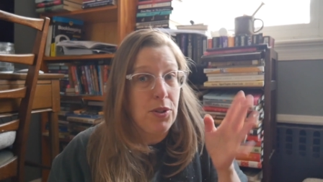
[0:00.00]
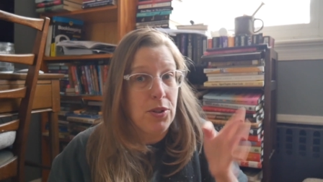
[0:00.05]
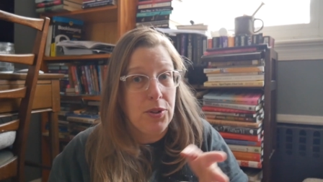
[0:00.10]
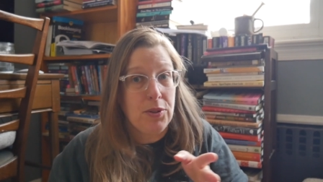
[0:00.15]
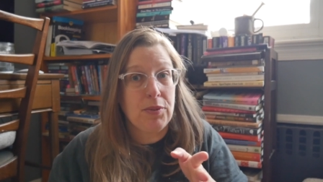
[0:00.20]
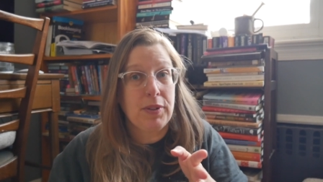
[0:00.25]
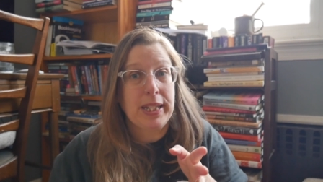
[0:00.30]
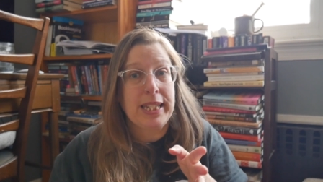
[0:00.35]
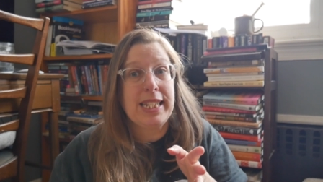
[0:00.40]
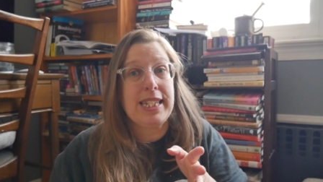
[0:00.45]
new
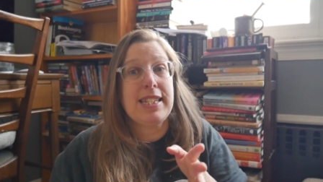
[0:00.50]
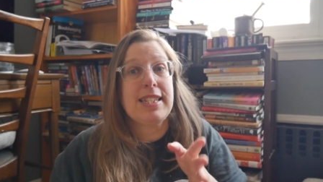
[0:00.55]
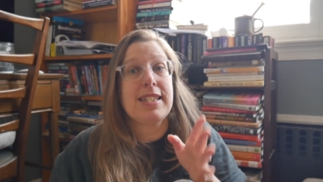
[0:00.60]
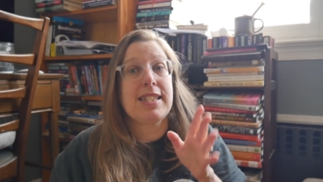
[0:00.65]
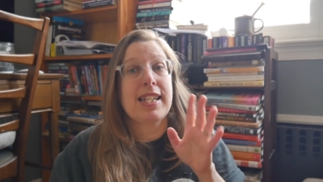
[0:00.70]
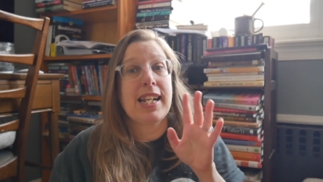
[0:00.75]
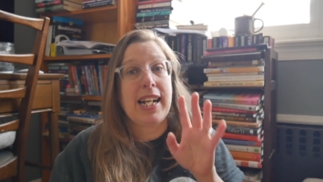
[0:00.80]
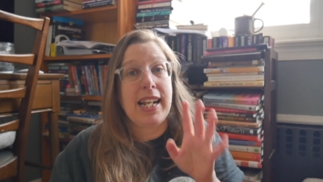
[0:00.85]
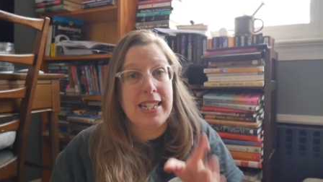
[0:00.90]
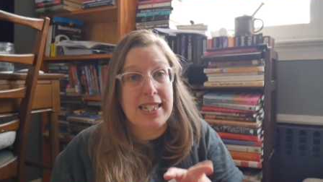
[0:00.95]
releases
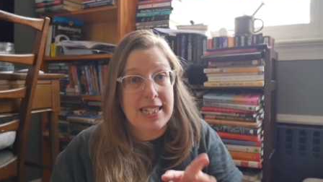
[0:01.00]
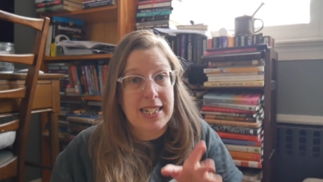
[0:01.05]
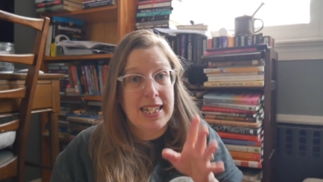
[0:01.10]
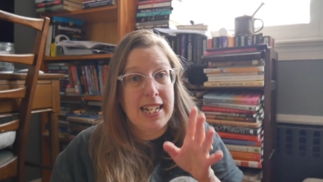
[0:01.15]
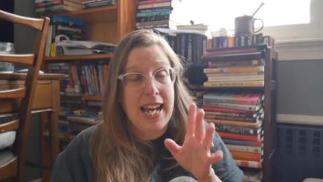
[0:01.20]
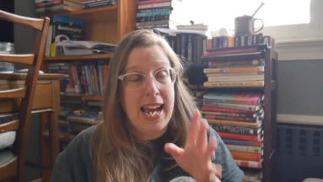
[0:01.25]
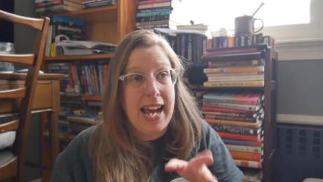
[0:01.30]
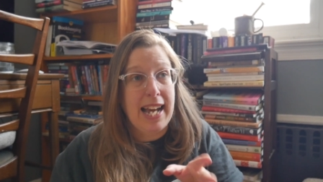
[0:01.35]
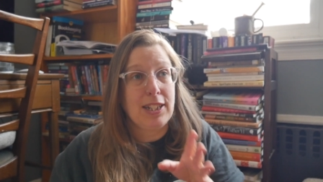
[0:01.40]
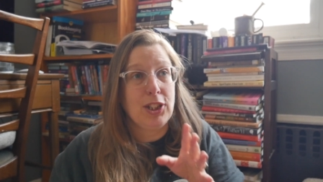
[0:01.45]
that I did
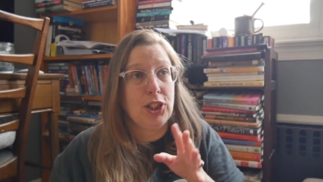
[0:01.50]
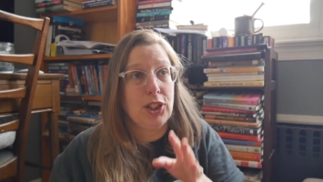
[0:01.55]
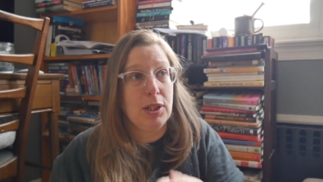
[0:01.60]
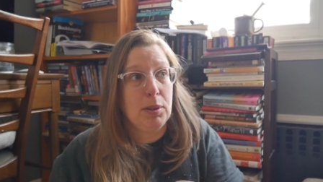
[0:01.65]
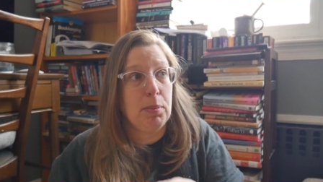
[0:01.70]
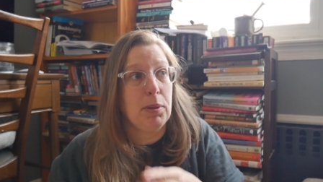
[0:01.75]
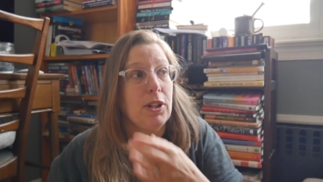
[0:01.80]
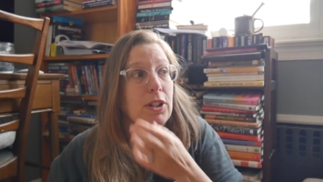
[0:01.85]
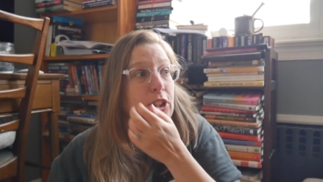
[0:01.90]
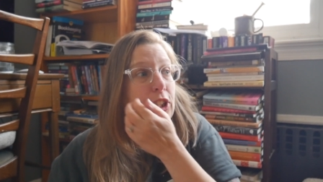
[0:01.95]
actually
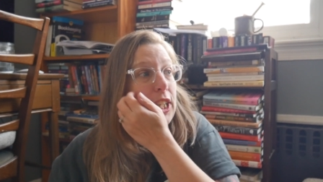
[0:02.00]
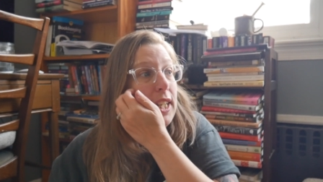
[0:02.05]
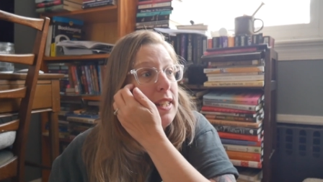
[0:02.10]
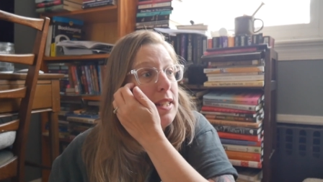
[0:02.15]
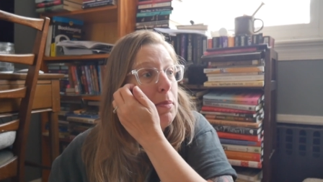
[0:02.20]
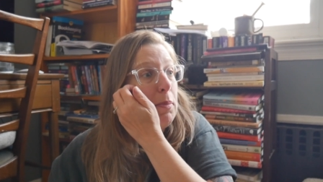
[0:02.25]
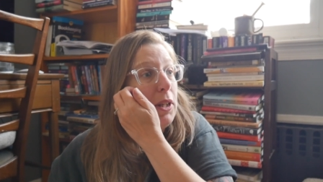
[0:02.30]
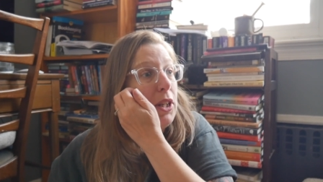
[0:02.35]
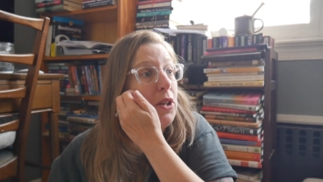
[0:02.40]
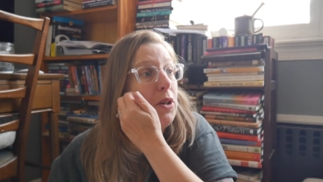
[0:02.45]

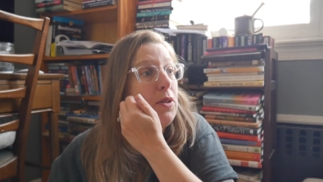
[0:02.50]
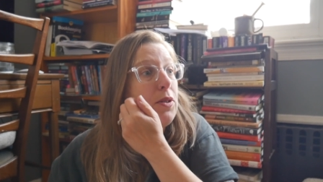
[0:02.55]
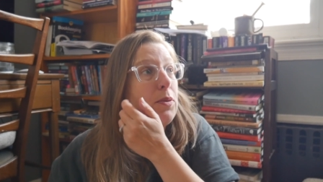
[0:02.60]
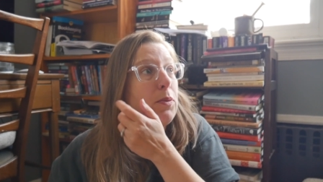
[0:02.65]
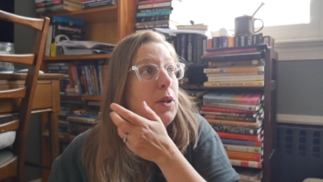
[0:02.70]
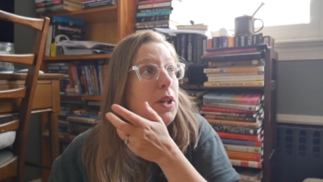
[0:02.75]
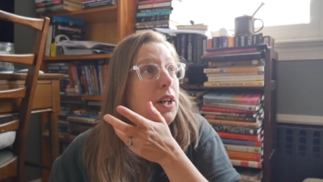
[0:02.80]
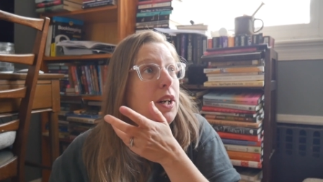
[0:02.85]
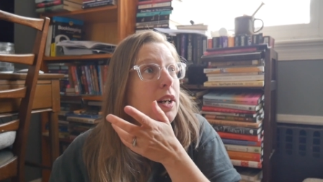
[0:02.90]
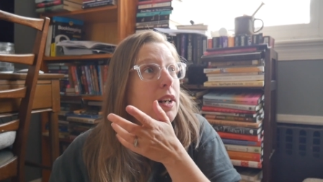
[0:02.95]
purchase, but those
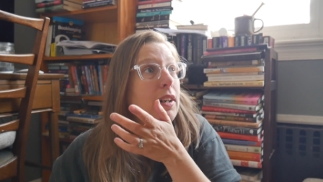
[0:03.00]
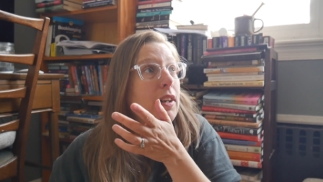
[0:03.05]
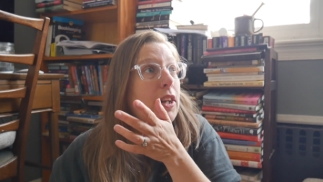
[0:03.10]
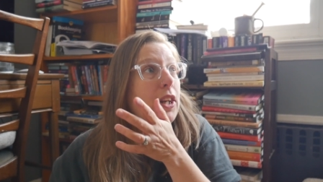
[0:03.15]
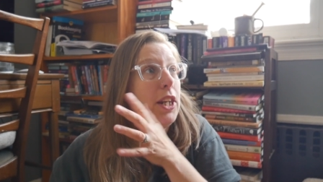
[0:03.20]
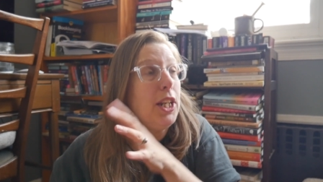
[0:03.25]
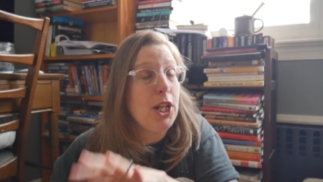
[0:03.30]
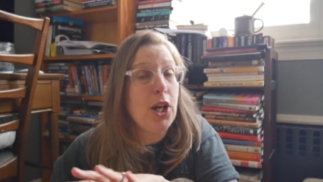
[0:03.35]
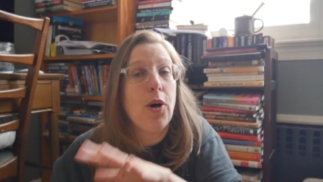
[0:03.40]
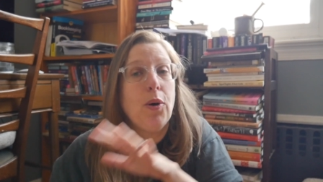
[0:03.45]
were
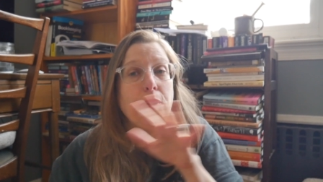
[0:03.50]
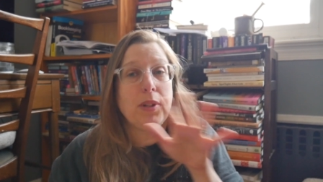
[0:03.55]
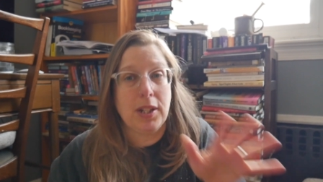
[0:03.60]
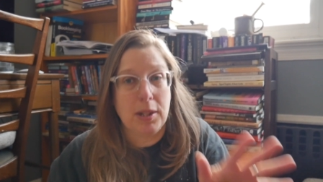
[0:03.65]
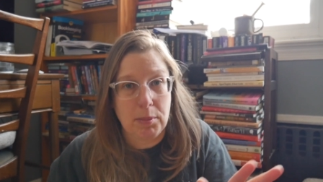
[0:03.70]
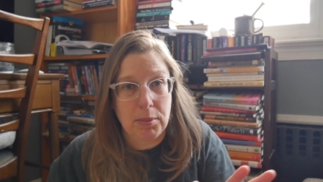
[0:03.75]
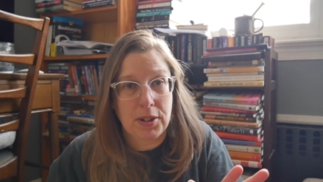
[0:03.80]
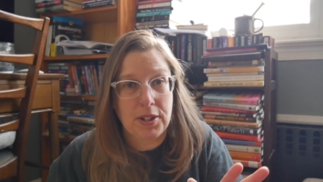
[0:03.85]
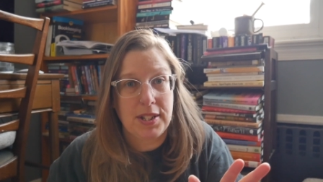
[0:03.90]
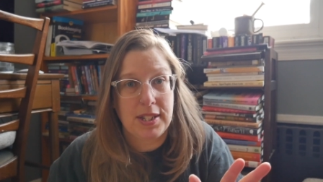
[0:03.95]
the only
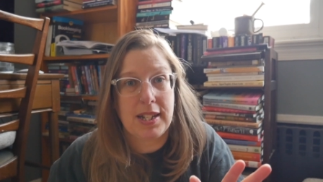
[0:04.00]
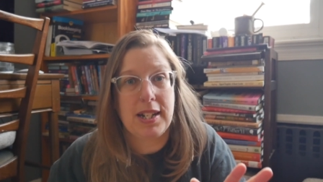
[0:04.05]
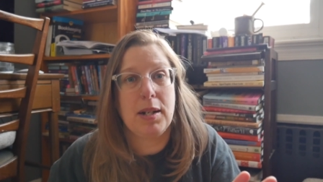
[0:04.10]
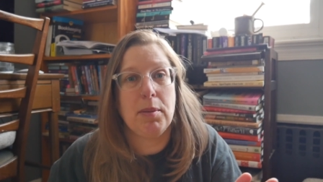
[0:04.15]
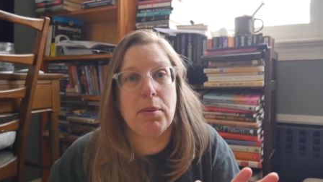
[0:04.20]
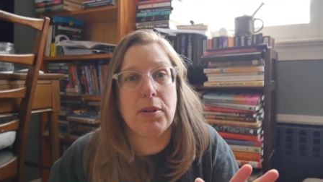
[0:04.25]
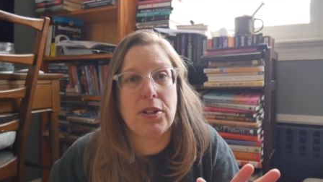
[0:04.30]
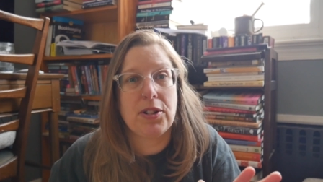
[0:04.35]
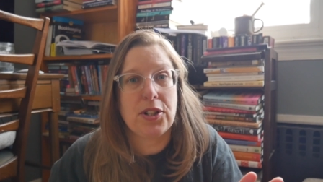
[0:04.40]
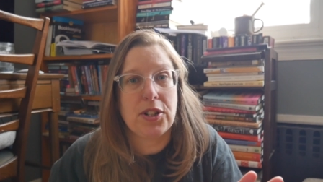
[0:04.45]
books that I
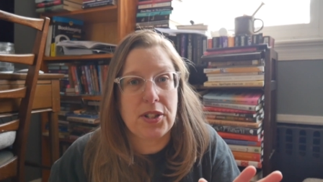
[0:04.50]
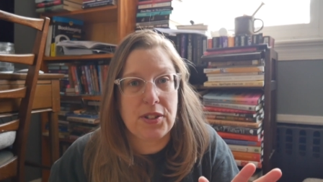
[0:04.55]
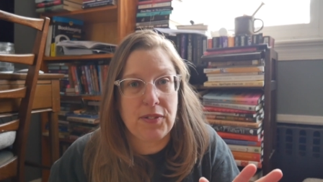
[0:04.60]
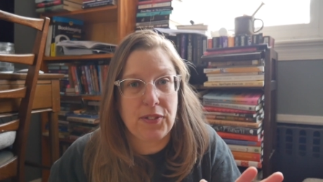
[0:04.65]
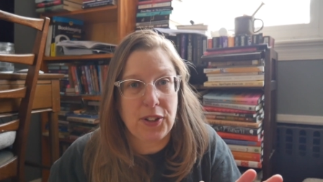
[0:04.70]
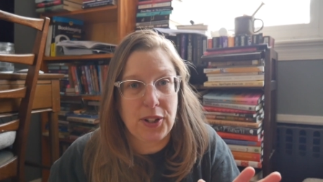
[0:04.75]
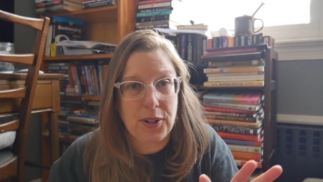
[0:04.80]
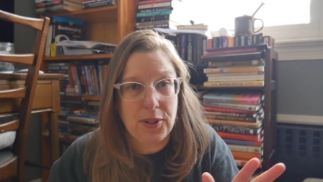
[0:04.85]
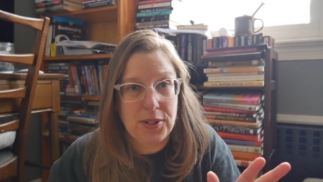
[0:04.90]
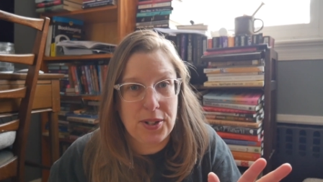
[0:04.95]
purchased
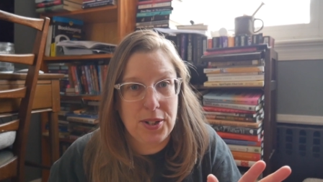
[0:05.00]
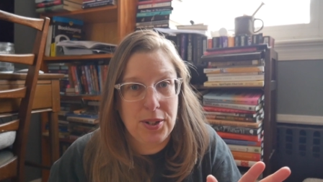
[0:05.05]
for those